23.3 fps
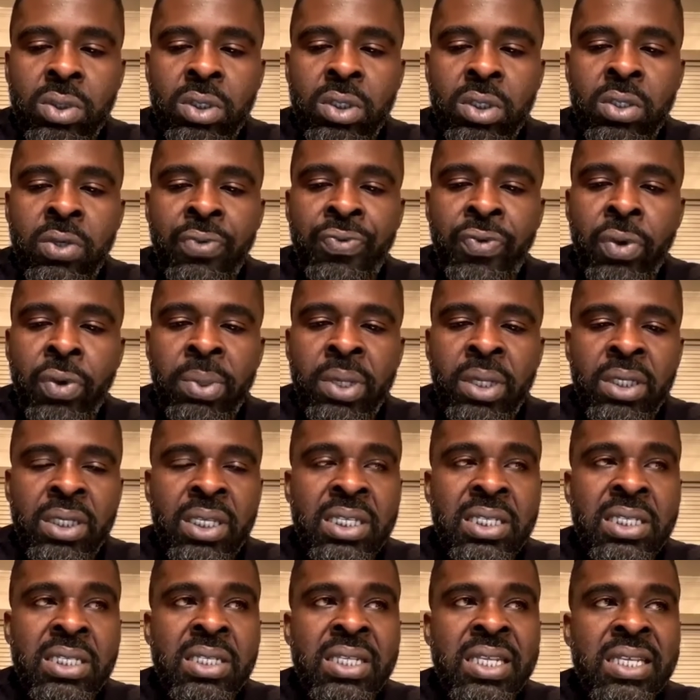You feel me?
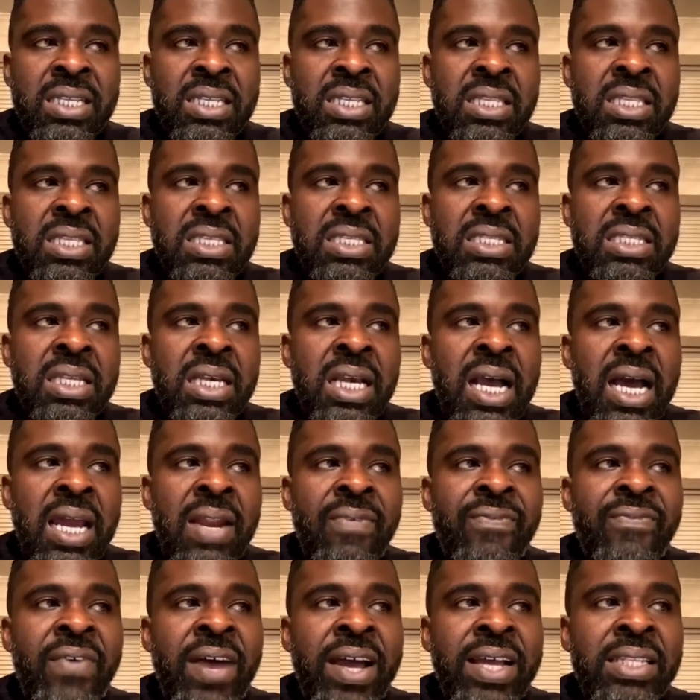This is the kind
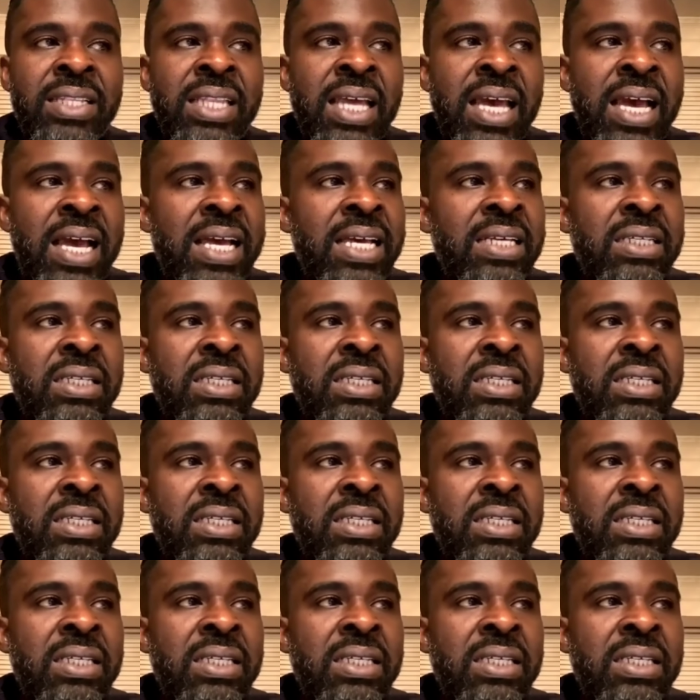of fight that